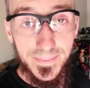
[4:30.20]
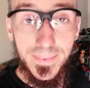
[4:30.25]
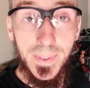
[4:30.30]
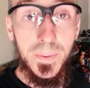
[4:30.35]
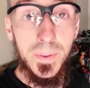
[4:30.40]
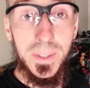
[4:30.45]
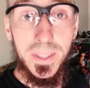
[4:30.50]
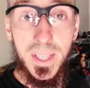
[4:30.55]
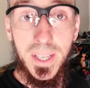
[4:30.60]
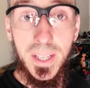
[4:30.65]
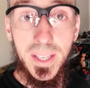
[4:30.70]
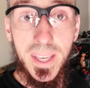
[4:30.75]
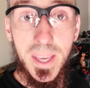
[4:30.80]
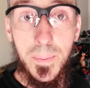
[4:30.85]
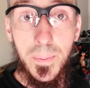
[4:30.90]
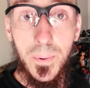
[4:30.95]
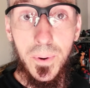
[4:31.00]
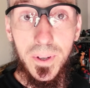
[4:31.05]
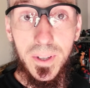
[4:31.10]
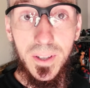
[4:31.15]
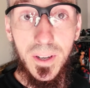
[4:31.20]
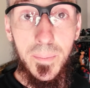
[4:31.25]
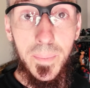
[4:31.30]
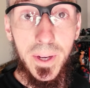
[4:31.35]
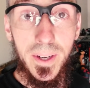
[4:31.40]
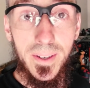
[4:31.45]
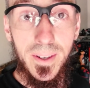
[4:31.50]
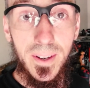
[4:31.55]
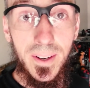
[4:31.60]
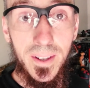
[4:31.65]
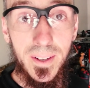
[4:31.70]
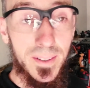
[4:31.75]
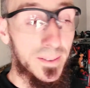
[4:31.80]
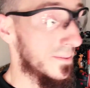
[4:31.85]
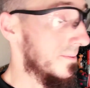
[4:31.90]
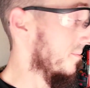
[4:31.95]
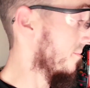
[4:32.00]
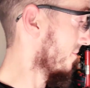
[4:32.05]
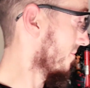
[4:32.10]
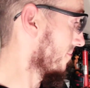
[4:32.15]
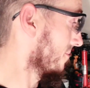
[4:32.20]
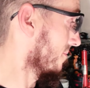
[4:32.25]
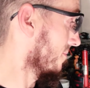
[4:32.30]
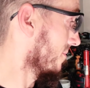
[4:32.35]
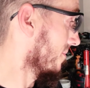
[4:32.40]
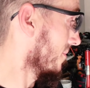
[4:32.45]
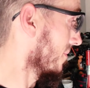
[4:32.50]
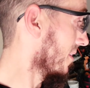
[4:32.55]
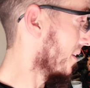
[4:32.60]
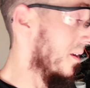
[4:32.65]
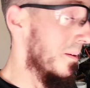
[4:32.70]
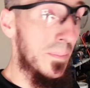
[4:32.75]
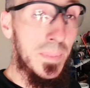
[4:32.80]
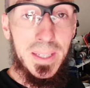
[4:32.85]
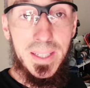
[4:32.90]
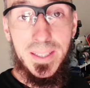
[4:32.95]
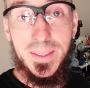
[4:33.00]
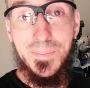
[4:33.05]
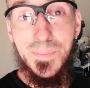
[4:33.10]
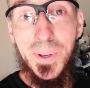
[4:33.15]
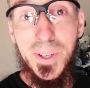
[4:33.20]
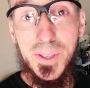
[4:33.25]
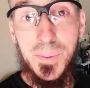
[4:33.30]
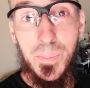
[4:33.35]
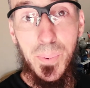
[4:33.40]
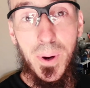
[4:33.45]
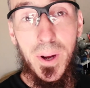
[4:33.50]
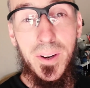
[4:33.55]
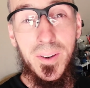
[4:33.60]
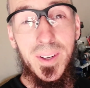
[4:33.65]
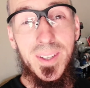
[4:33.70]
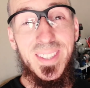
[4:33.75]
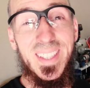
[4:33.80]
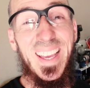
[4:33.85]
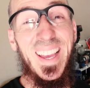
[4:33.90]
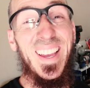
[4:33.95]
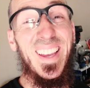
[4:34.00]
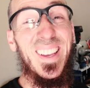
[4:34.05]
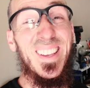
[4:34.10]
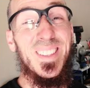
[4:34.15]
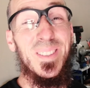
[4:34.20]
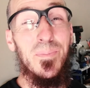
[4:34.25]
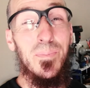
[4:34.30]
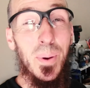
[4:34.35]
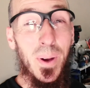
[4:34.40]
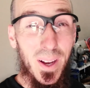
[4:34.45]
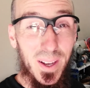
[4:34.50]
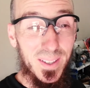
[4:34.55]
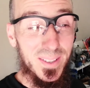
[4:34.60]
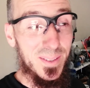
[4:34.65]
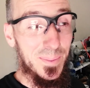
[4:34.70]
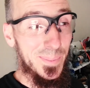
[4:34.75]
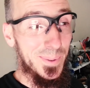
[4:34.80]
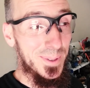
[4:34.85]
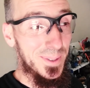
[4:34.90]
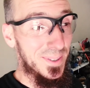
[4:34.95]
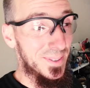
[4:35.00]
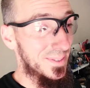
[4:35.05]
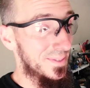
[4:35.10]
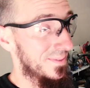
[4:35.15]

I'm just gonna keep working on my car. Make as much progress as possible.